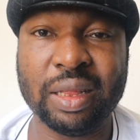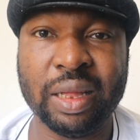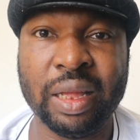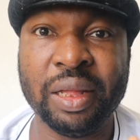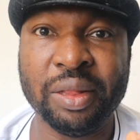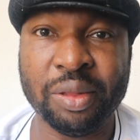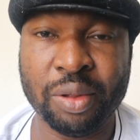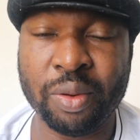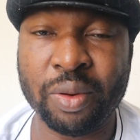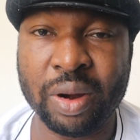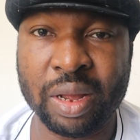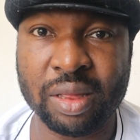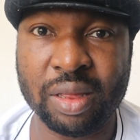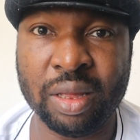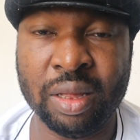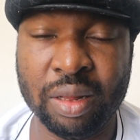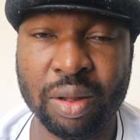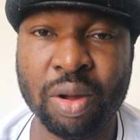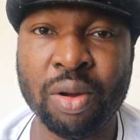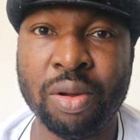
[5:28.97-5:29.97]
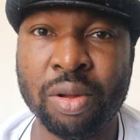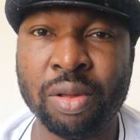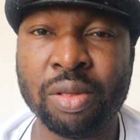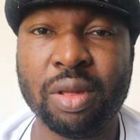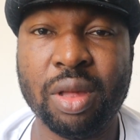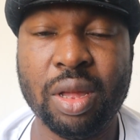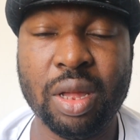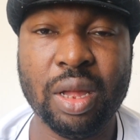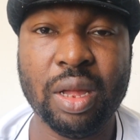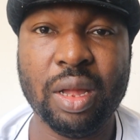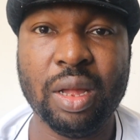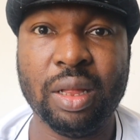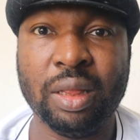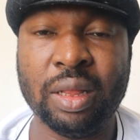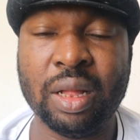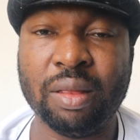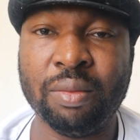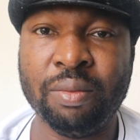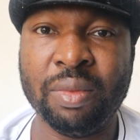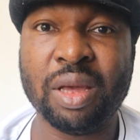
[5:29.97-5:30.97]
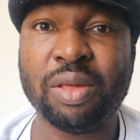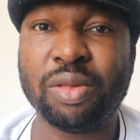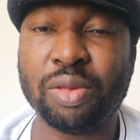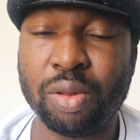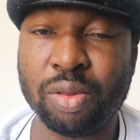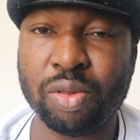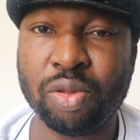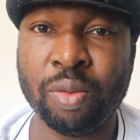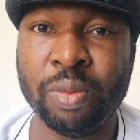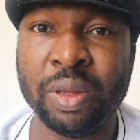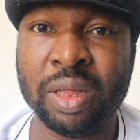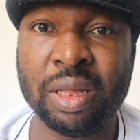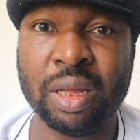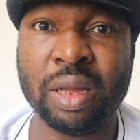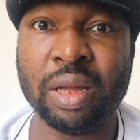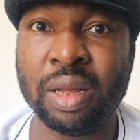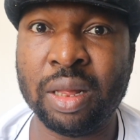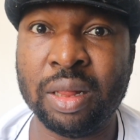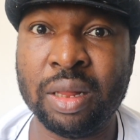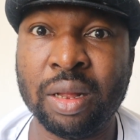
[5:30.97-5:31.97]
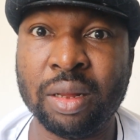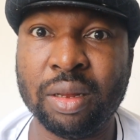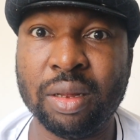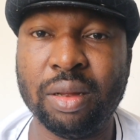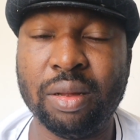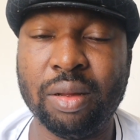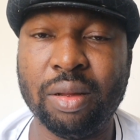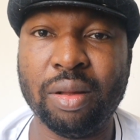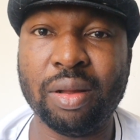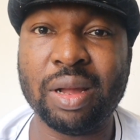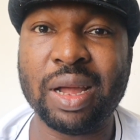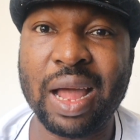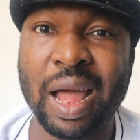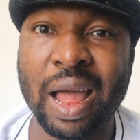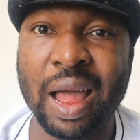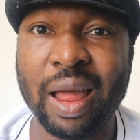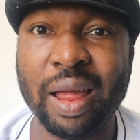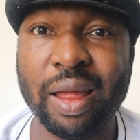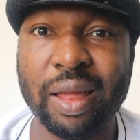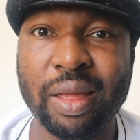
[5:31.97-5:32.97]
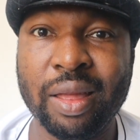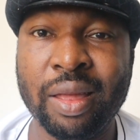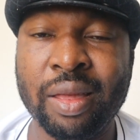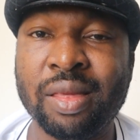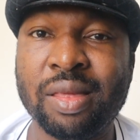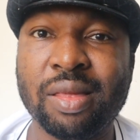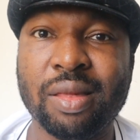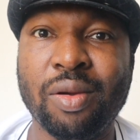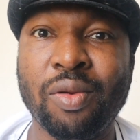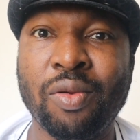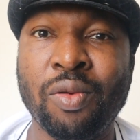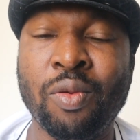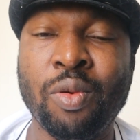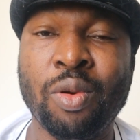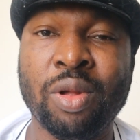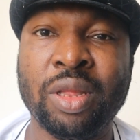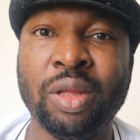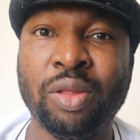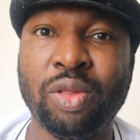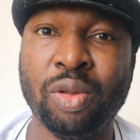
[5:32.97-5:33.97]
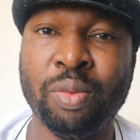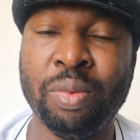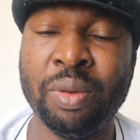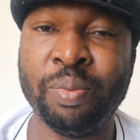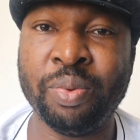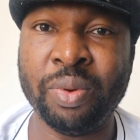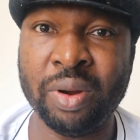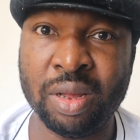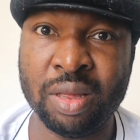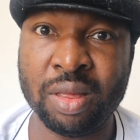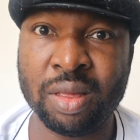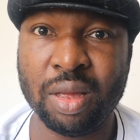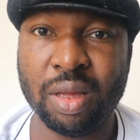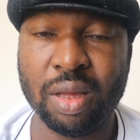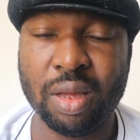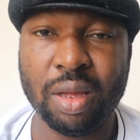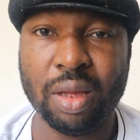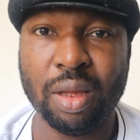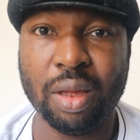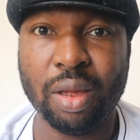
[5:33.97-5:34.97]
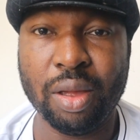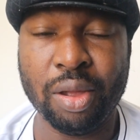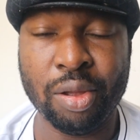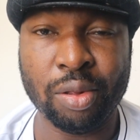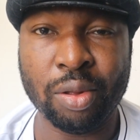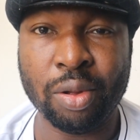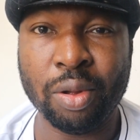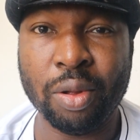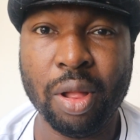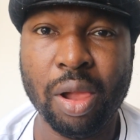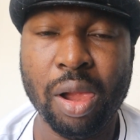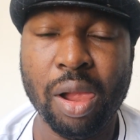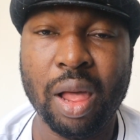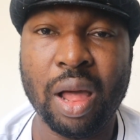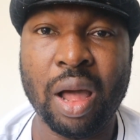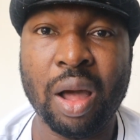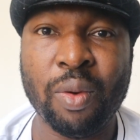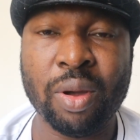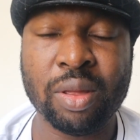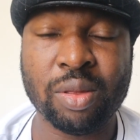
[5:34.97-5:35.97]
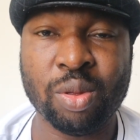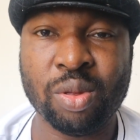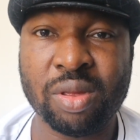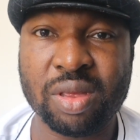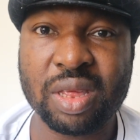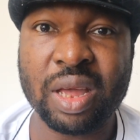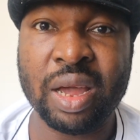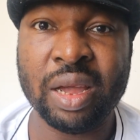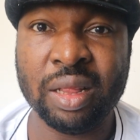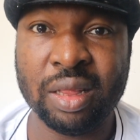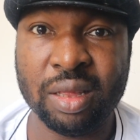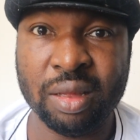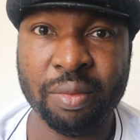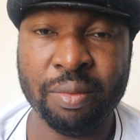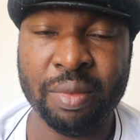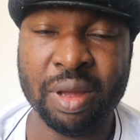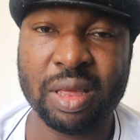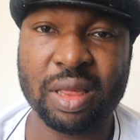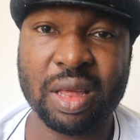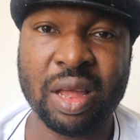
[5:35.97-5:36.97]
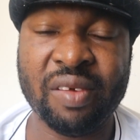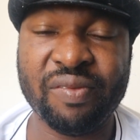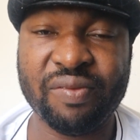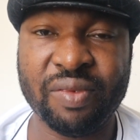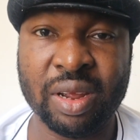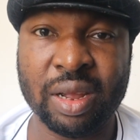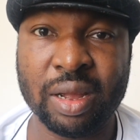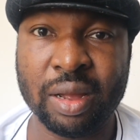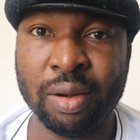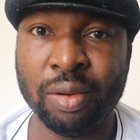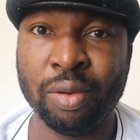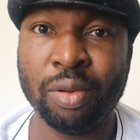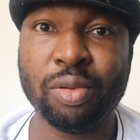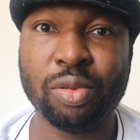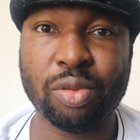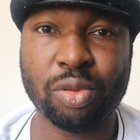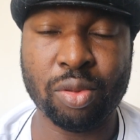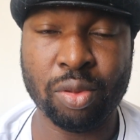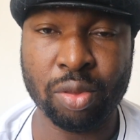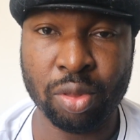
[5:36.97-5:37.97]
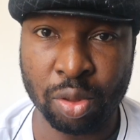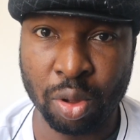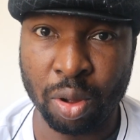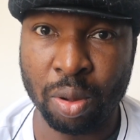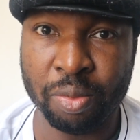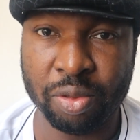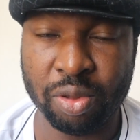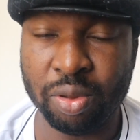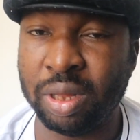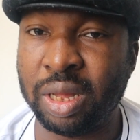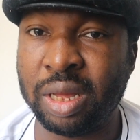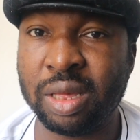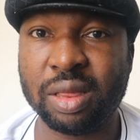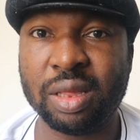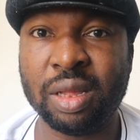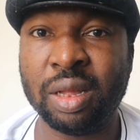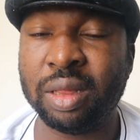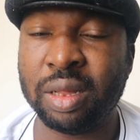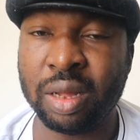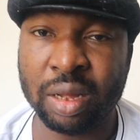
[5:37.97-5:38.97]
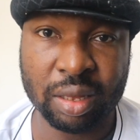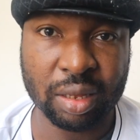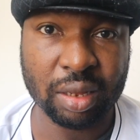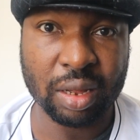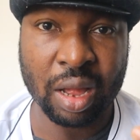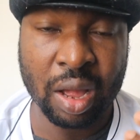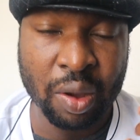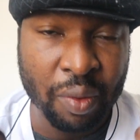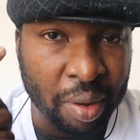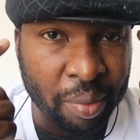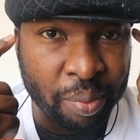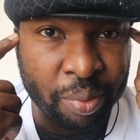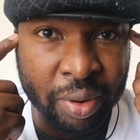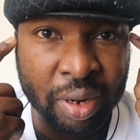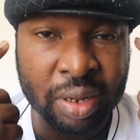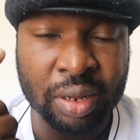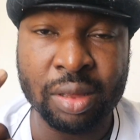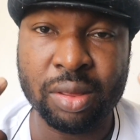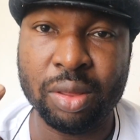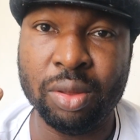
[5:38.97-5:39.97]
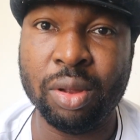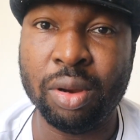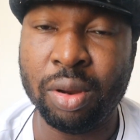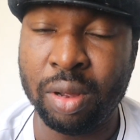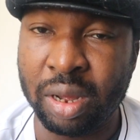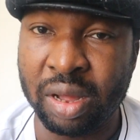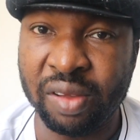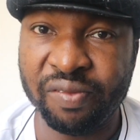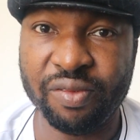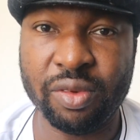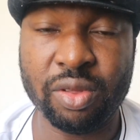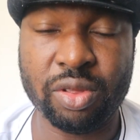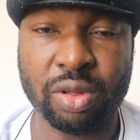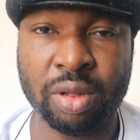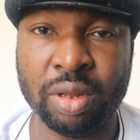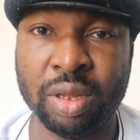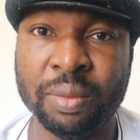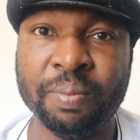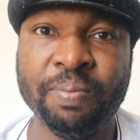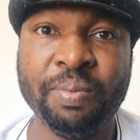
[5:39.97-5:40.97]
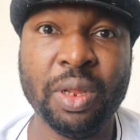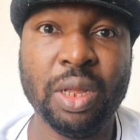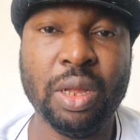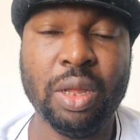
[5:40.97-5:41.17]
ignorance in us, that makes us to be thinking that car is worthy to be praised. You know, our society makes Africa look so dumb to the extent that our brain is no longer functioning.